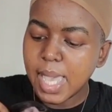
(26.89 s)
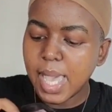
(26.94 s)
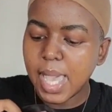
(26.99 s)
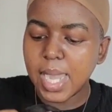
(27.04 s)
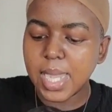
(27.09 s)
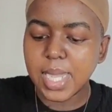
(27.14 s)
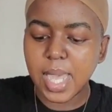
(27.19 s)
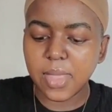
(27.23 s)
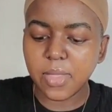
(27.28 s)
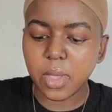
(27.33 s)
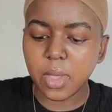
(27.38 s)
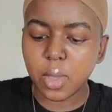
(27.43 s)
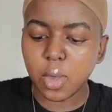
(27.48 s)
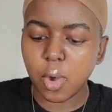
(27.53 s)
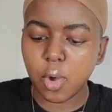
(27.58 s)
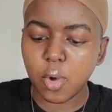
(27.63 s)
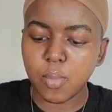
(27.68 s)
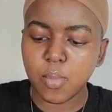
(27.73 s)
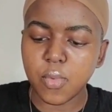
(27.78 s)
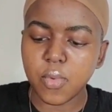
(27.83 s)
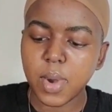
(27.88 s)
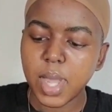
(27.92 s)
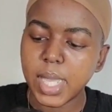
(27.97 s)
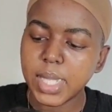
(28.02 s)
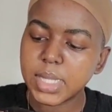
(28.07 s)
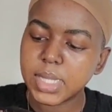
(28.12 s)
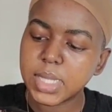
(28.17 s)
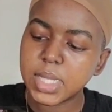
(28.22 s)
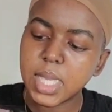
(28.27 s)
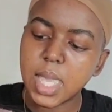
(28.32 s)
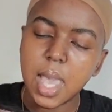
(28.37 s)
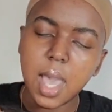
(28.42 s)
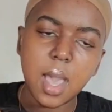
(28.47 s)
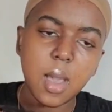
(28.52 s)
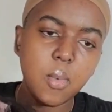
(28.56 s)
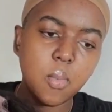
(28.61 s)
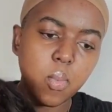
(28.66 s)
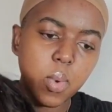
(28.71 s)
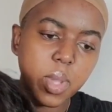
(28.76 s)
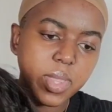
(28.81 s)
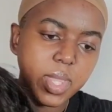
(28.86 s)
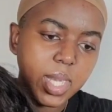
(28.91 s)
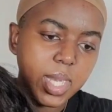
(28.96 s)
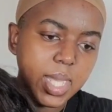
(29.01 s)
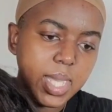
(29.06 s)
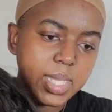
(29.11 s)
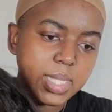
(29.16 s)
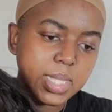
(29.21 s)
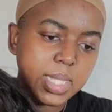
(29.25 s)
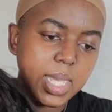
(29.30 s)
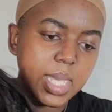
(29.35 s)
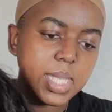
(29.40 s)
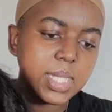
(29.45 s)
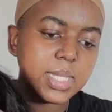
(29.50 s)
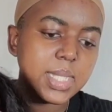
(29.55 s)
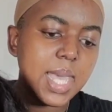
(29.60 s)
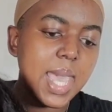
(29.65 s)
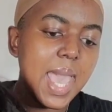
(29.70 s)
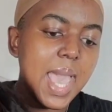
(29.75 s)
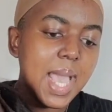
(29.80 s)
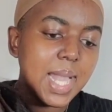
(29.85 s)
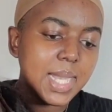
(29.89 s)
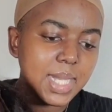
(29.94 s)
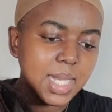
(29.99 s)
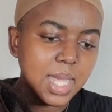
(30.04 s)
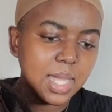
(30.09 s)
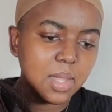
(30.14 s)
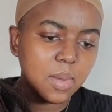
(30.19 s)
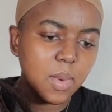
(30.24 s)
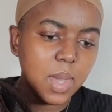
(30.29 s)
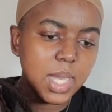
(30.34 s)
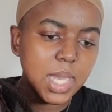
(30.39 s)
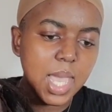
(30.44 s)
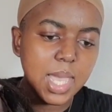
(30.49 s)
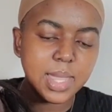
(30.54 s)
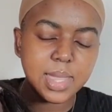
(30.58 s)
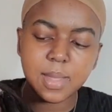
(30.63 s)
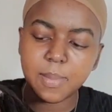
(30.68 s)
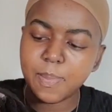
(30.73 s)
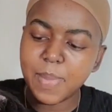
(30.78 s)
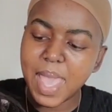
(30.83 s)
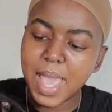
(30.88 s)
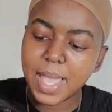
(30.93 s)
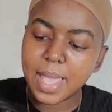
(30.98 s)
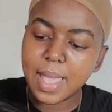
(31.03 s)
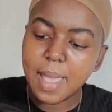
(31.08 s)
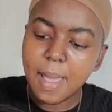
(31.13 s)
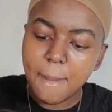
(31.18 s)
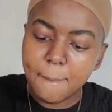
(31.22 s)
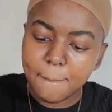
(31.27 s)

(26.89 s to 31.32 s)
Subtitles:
another comb right here where the lace ends and another one at the back,